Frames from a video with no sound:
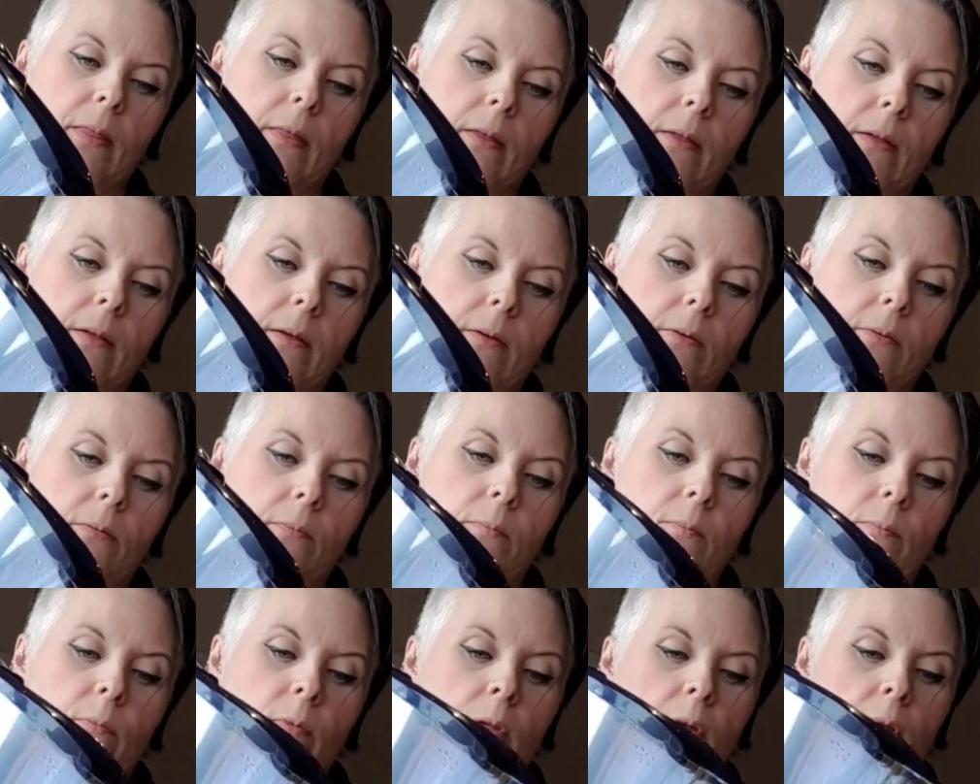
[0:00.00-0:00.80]

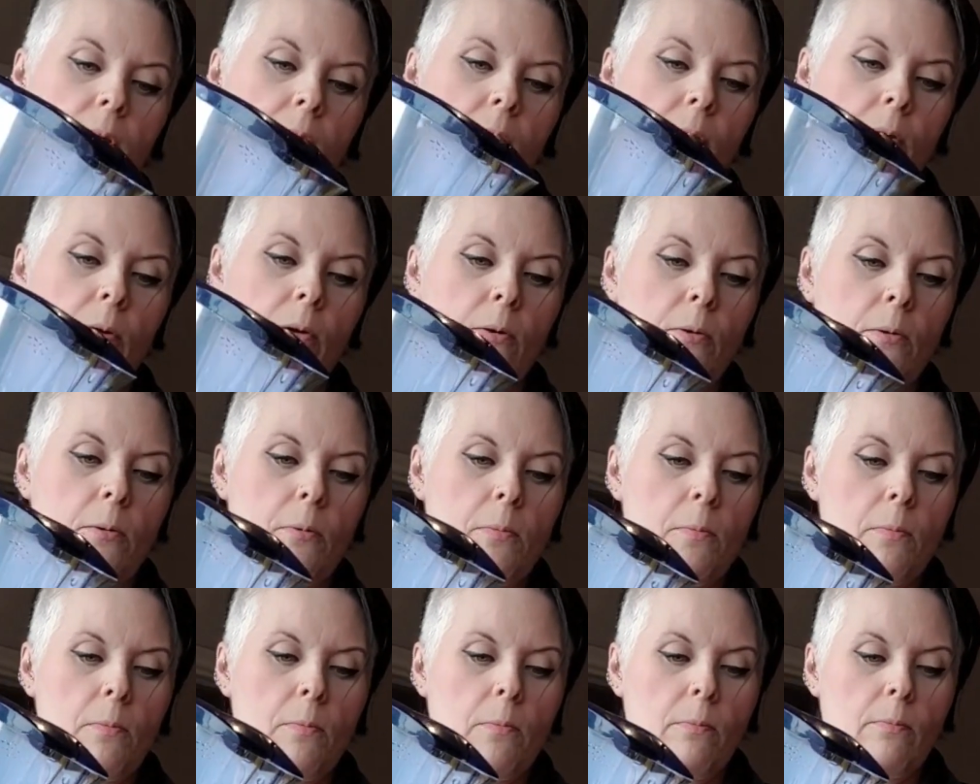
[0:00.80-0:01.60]

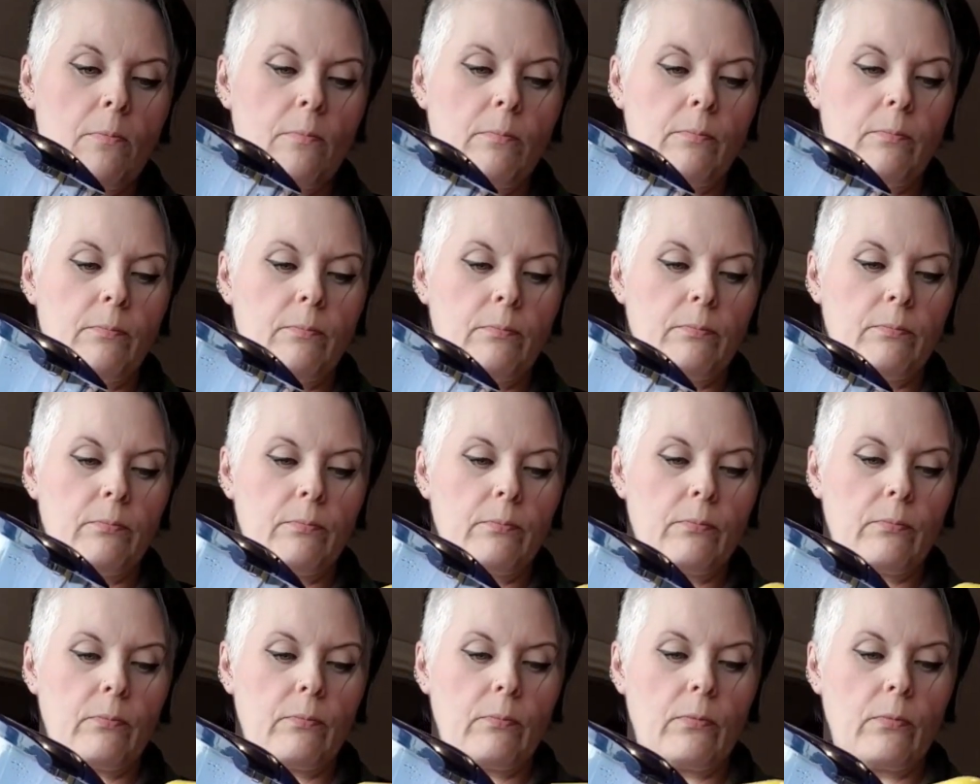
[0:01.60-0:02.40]

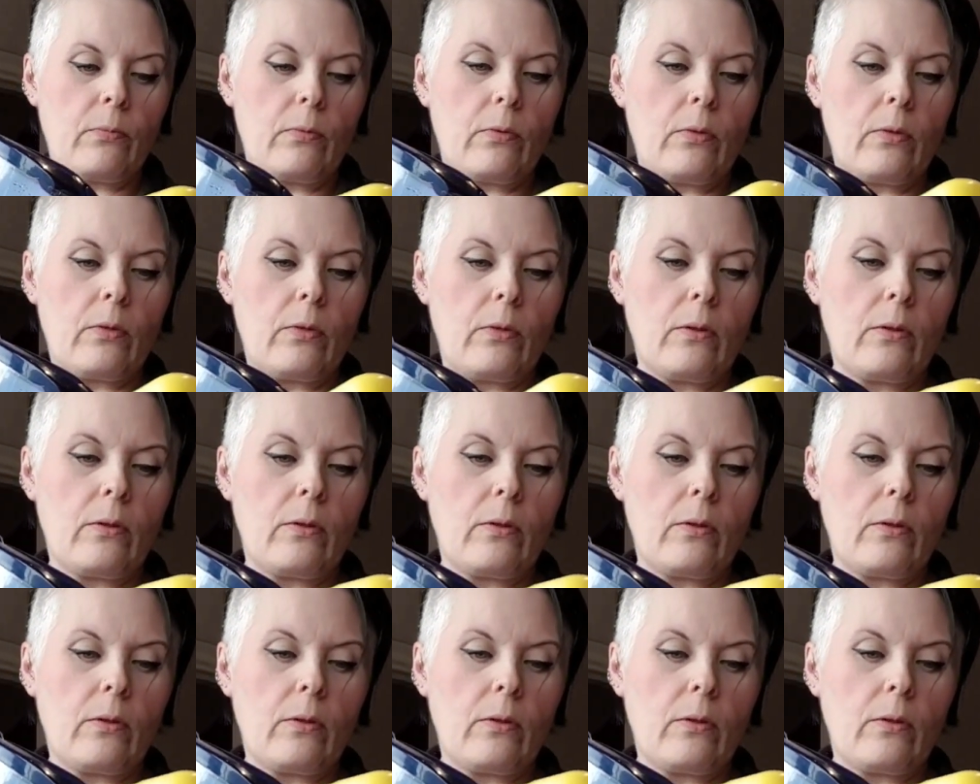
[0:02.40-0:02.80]
Nobody speaks.